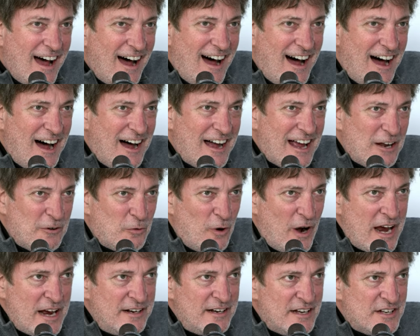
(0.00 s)
And
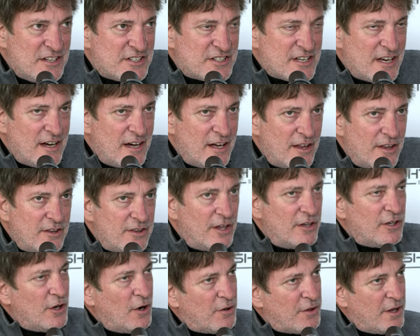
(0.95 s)
Raiden is,
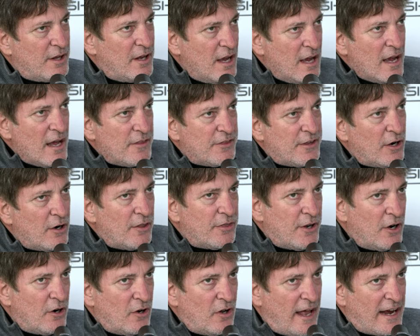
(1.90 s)
you know,
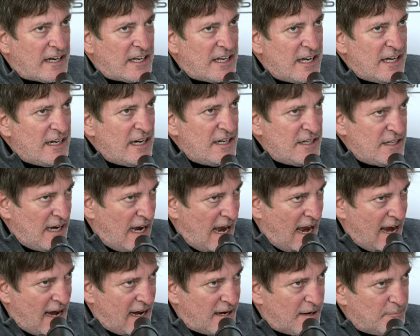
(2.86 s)
they're like yin and
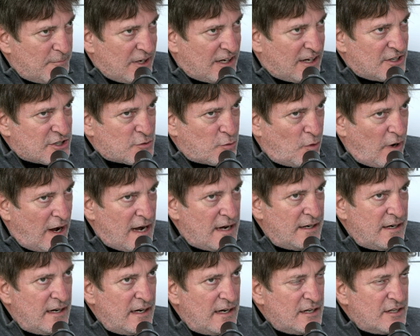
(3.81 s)
yang, because
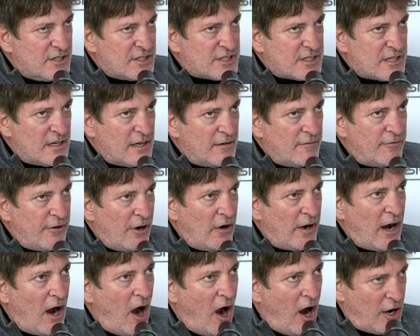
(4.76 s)
Raiden is a
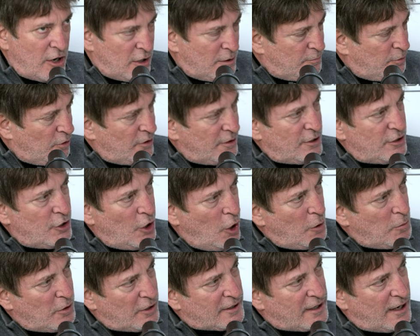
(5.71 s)
very honorable and
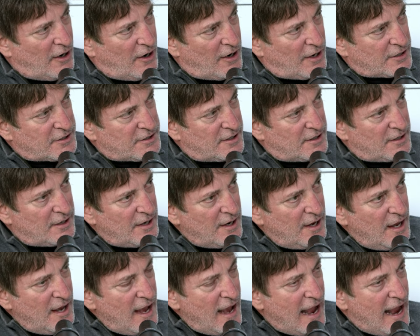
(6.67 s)
noble character,
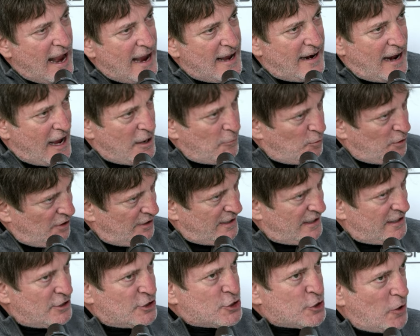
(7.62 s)
and I really
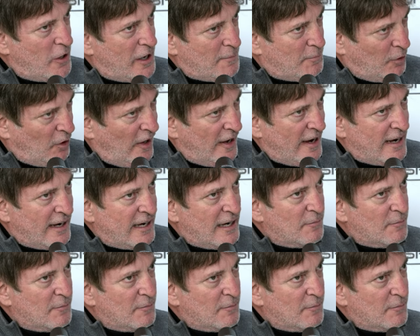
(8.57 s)
enjoy playing